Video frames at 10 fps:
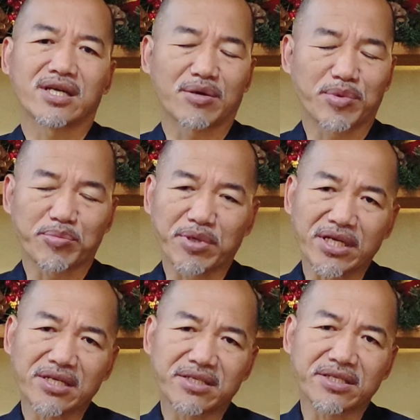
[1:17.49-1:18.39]

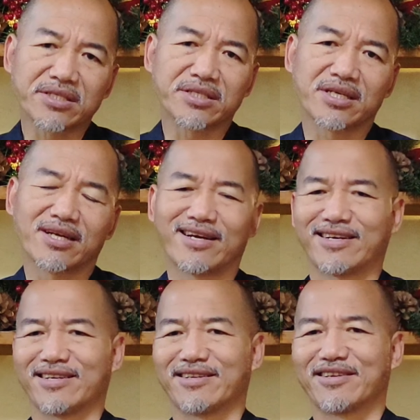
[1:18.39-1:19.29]
capabilities
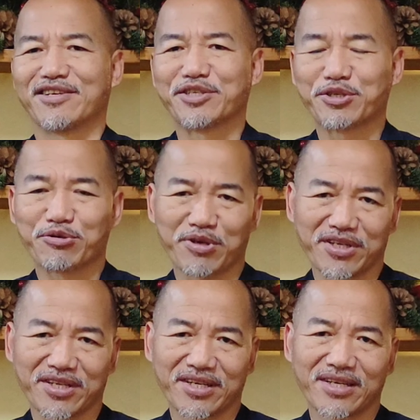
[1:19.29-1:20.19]
and
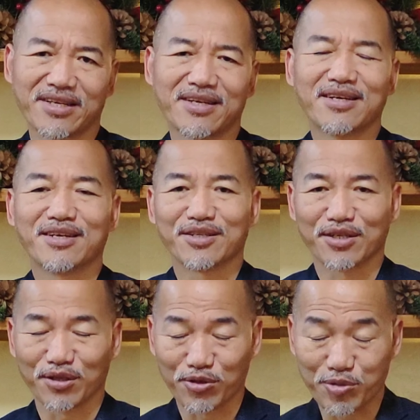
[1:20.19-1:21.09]
strength.
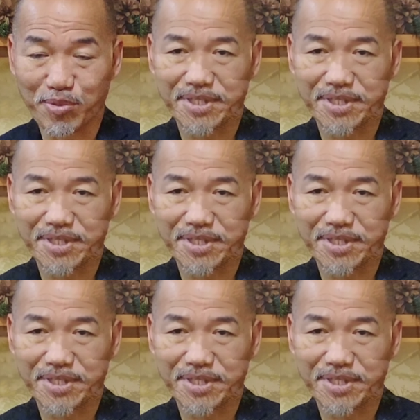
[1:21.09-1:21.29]
The Lord